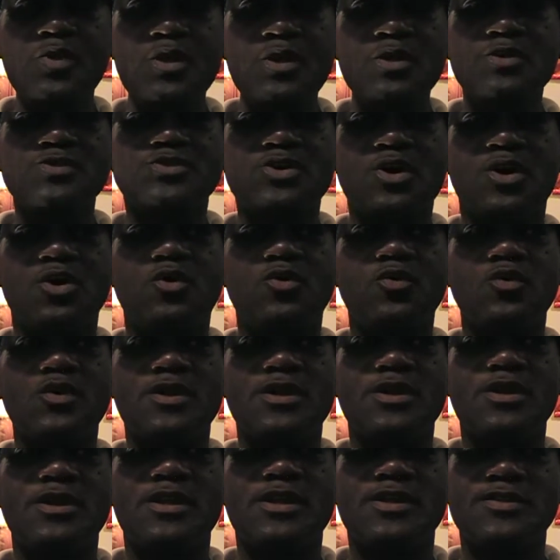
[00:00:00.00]
So
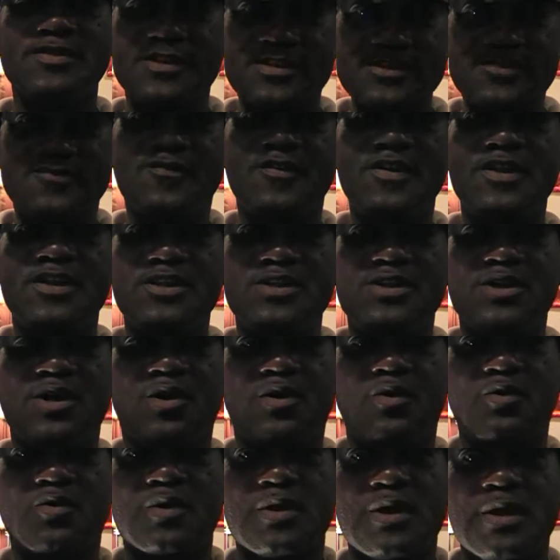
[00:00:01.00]
in this
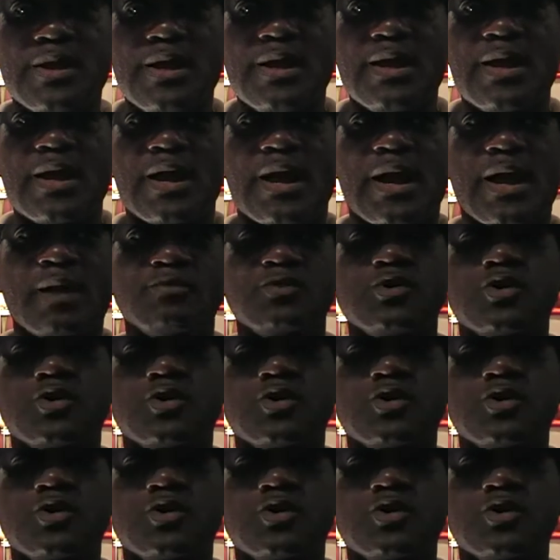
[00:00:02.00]
video, I'm